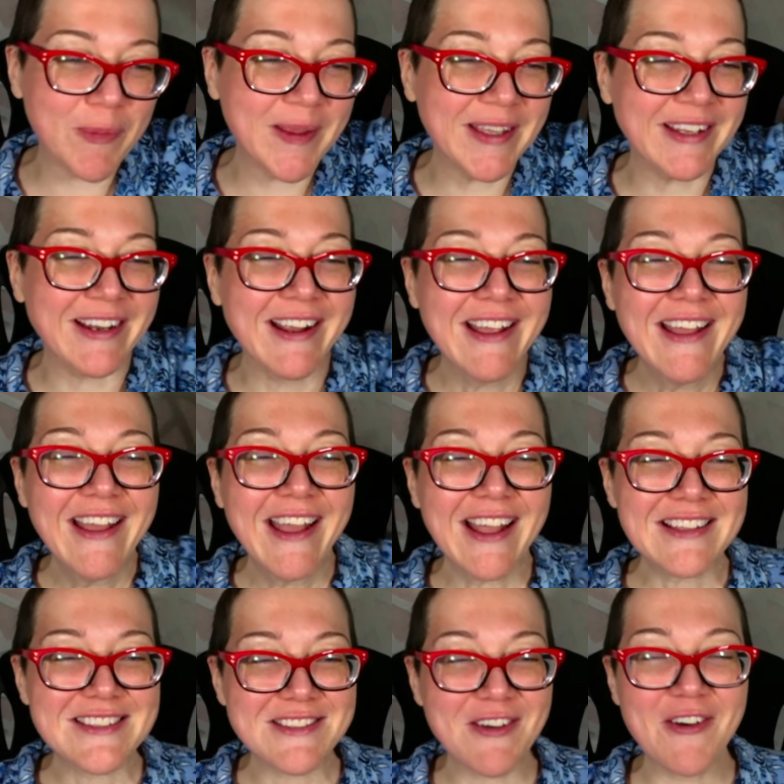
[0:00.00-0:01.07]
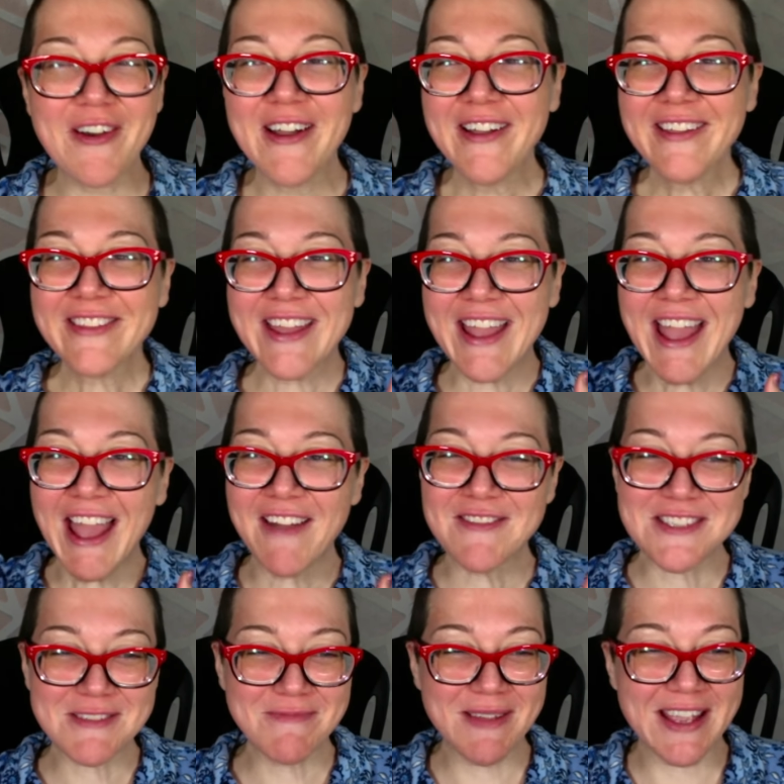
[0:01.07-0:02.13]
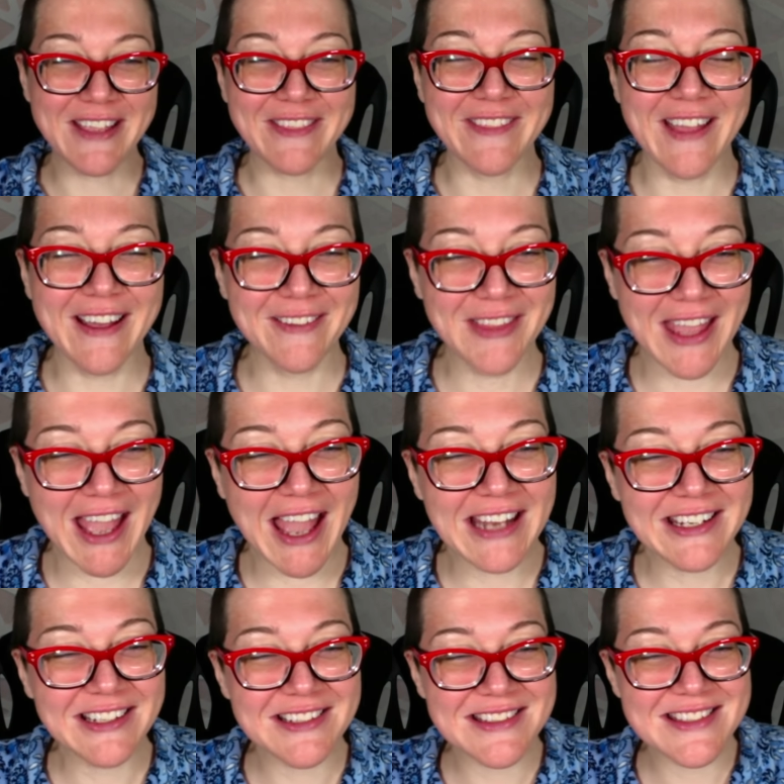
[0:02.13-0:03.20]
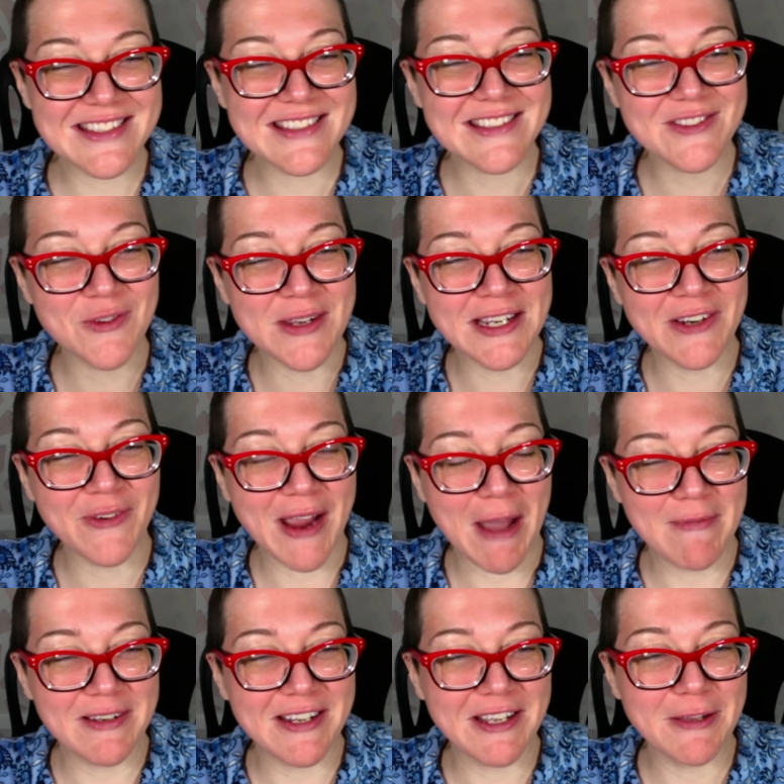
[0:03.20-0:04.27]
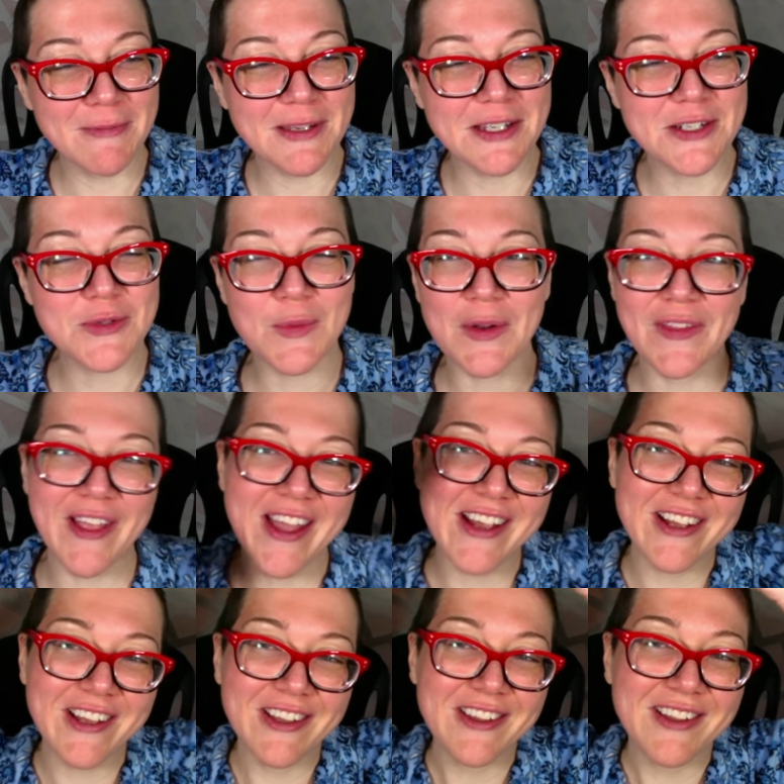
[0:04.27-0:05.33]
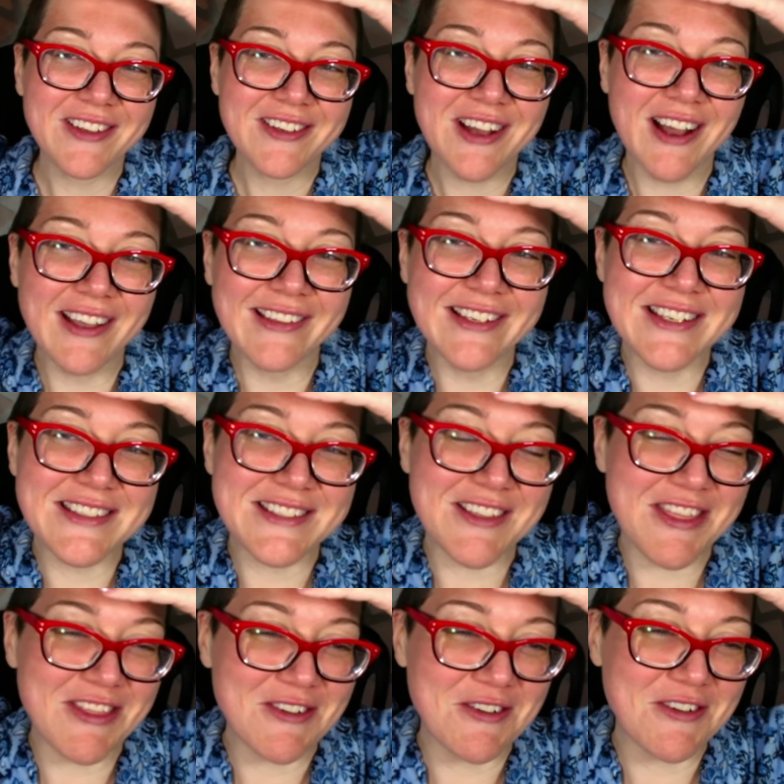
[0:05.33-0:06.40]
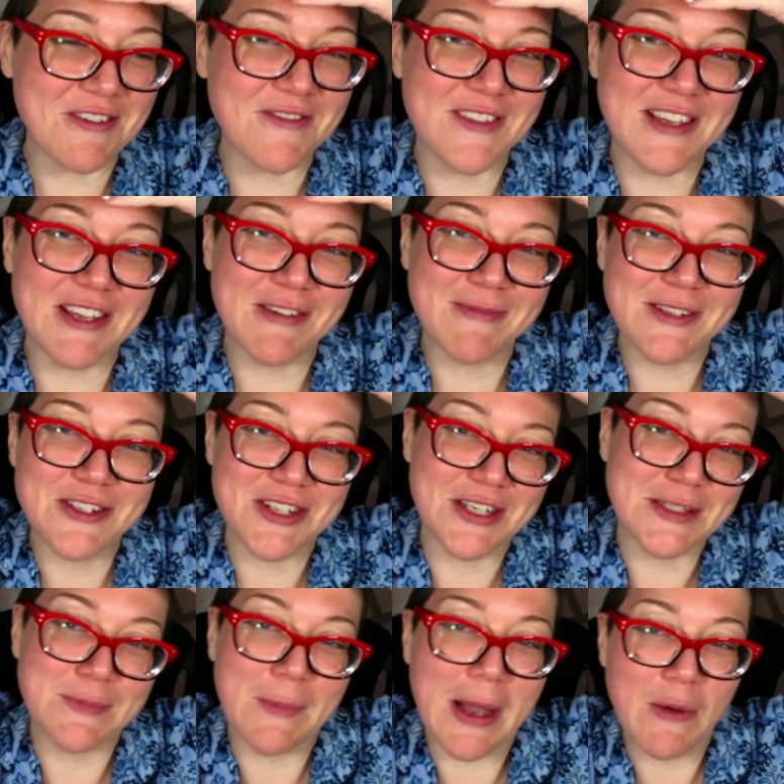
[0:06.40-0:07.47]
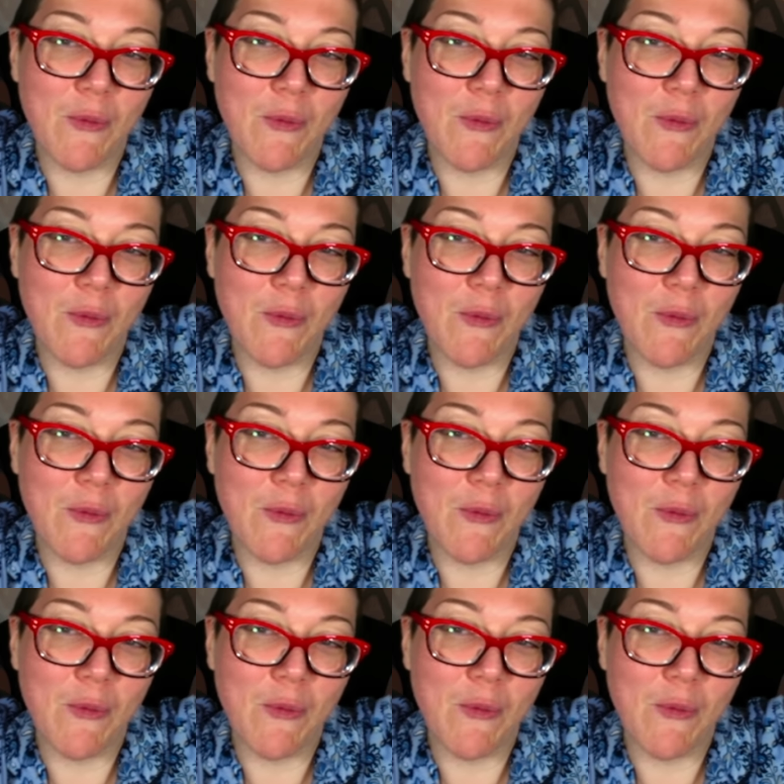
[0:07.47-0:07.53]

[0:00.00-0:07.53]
bit. And so they have to make, they had to screen grab an image where like at least a third of the image is my